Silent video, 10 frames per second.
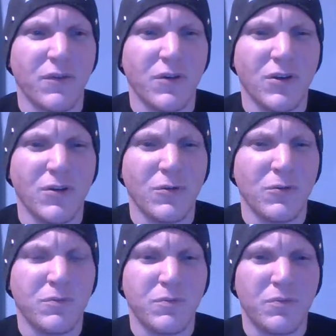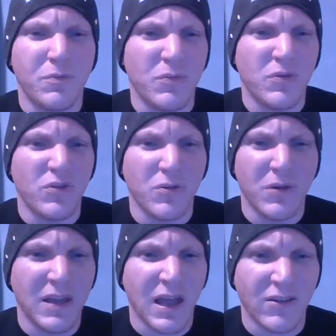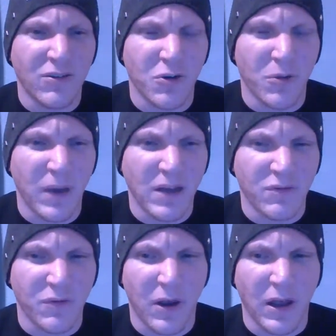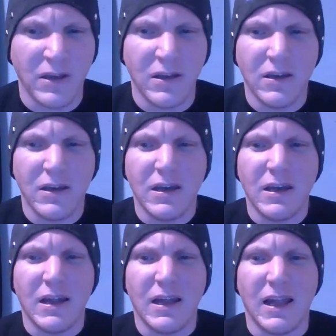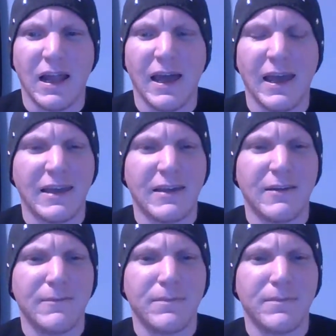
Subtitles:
For you doing that to her best friend, like,